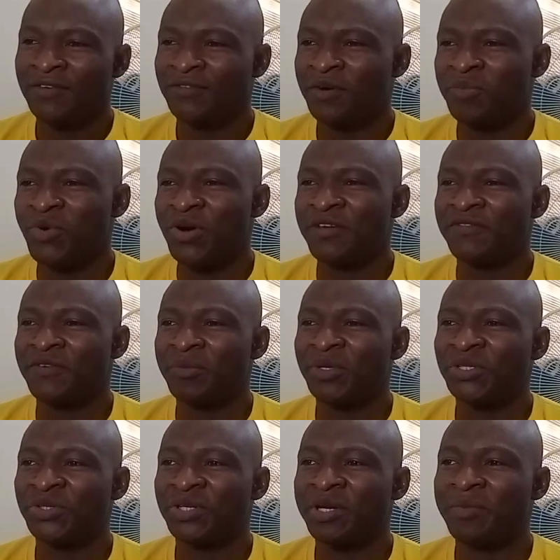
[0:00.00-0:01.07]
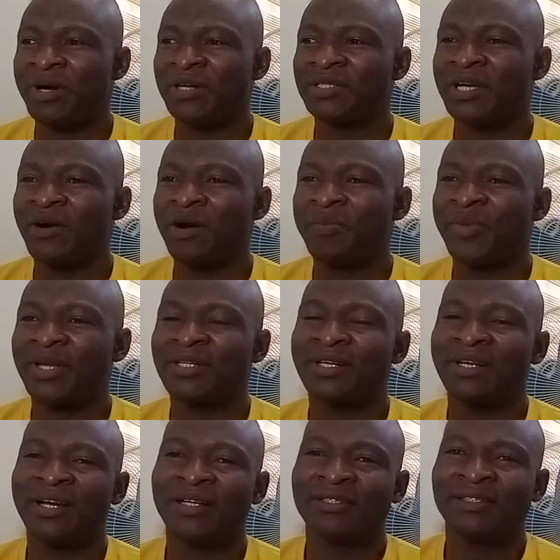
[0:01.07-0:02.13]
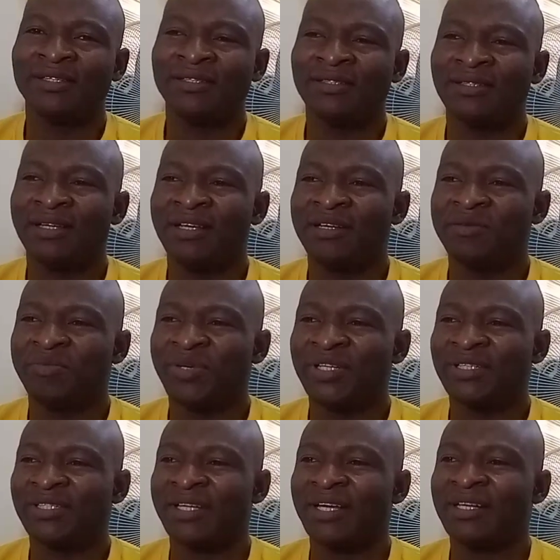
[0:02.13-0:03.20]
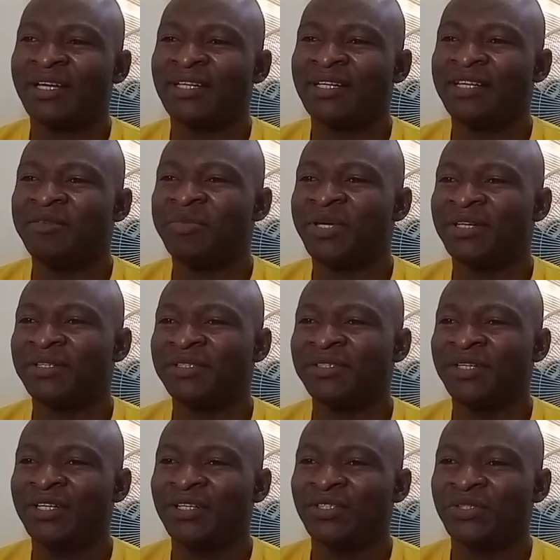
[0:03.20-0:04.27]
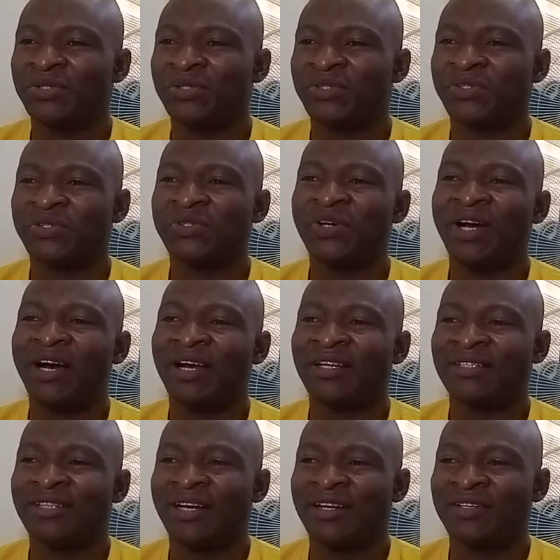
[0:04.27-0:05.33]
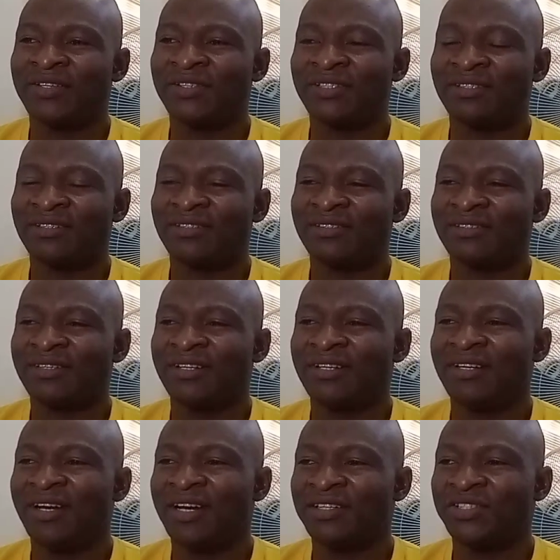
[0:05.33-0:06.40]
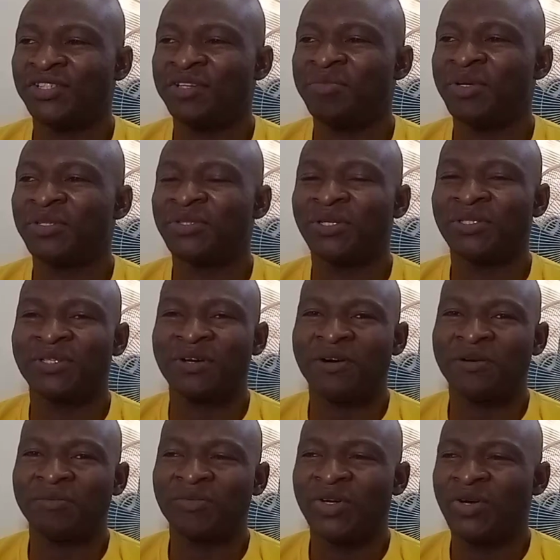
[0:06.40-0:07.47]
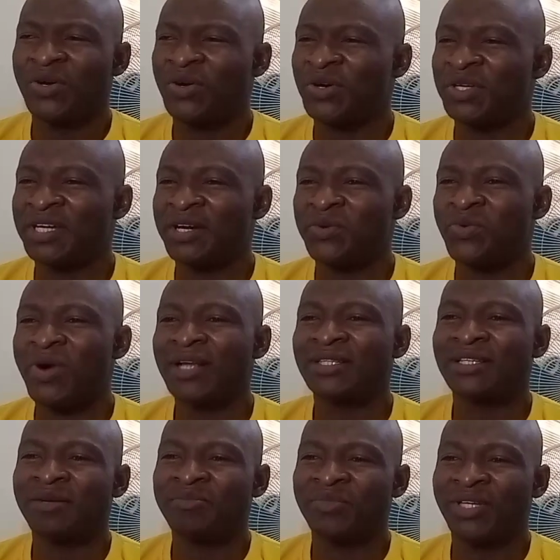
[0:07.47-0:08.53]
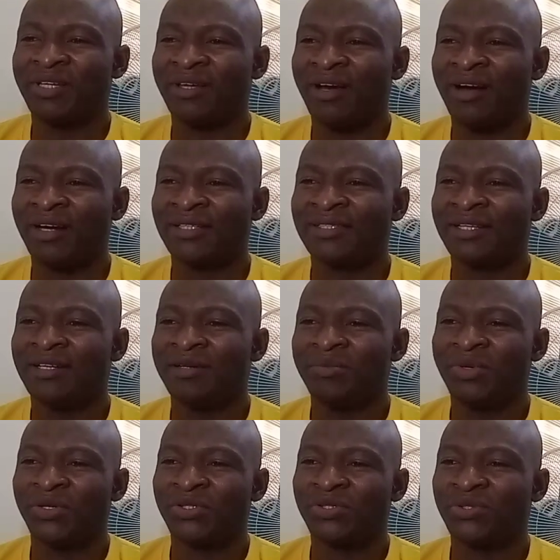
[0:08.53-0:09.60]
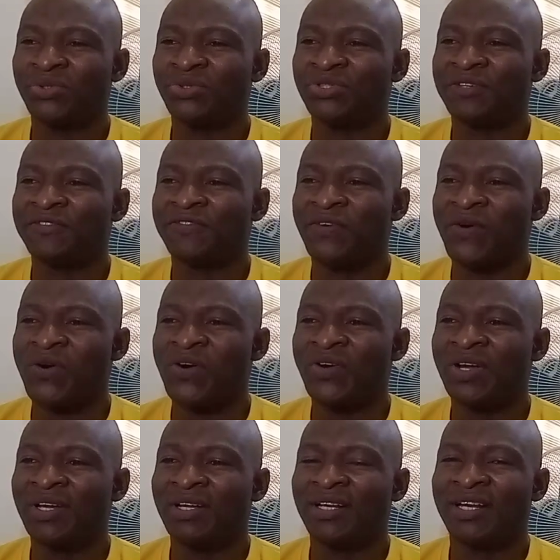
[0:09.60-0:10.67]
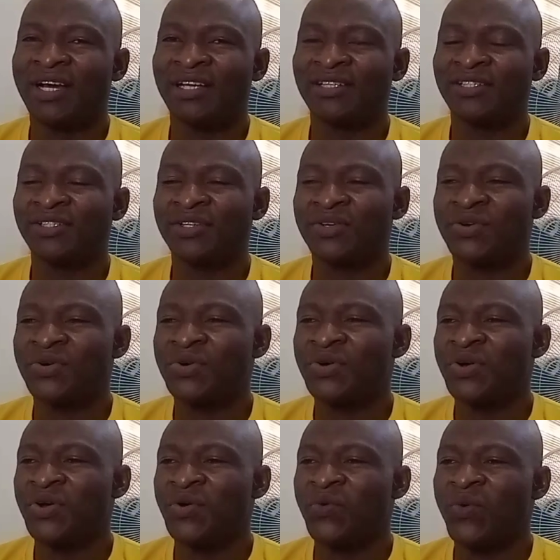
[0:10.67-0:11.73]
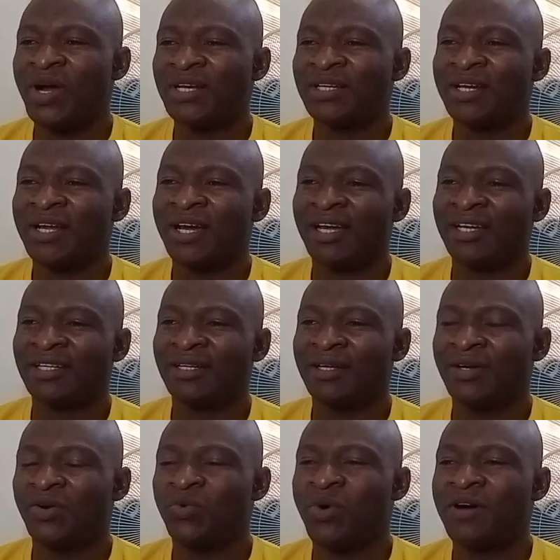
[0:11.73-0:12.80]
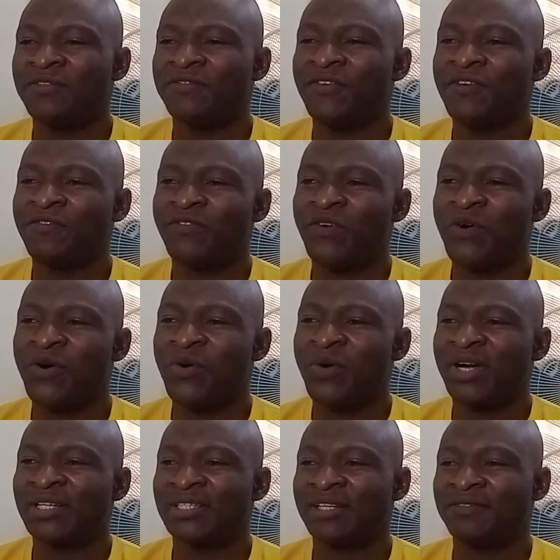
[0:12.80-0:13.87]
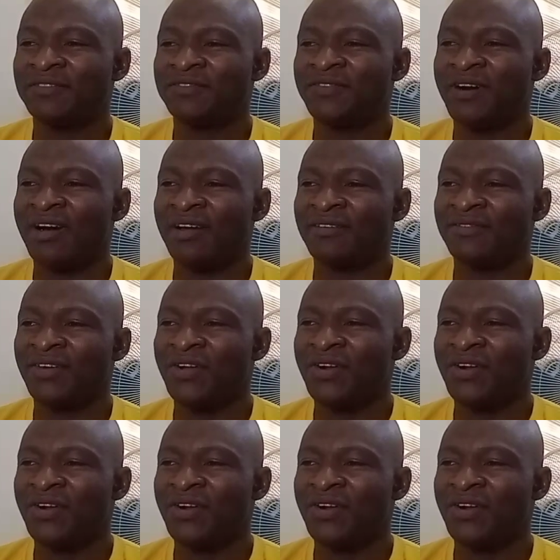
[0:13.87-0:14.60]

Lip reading: For more information about our paid classes, please send an email to sonoeyesdiagnostics@gmail.com, or you can WhatsApp me at +234 9019 144 175,